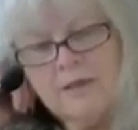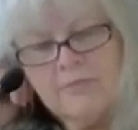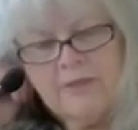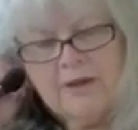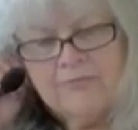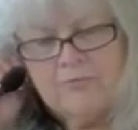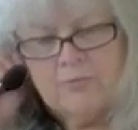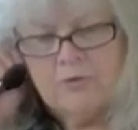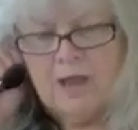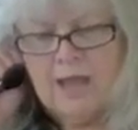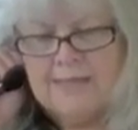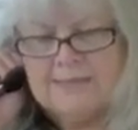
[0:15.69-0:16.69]
Therefore,
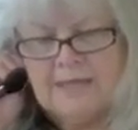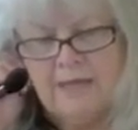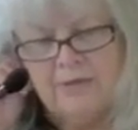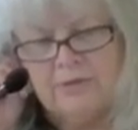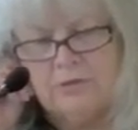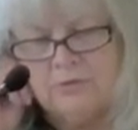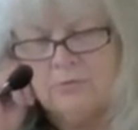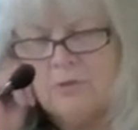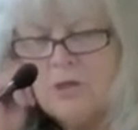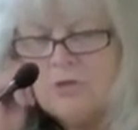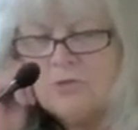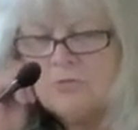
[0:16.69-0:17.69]
I tell you,
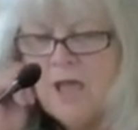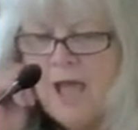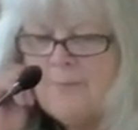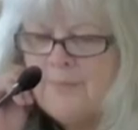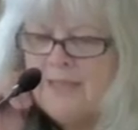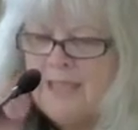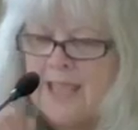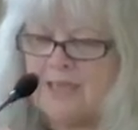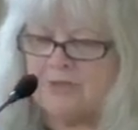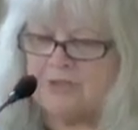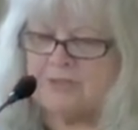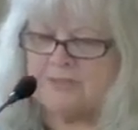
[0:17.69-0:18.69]
do not be
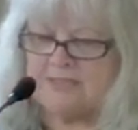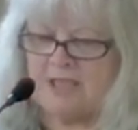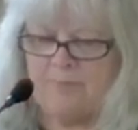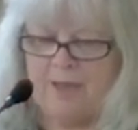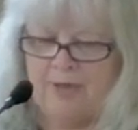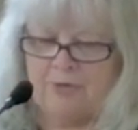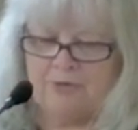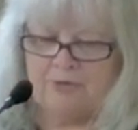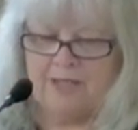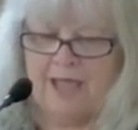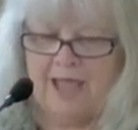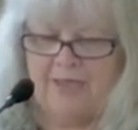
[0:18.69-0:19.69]
anxious about your
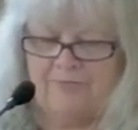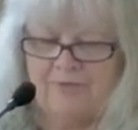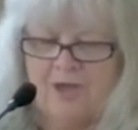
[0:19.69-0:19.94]
life,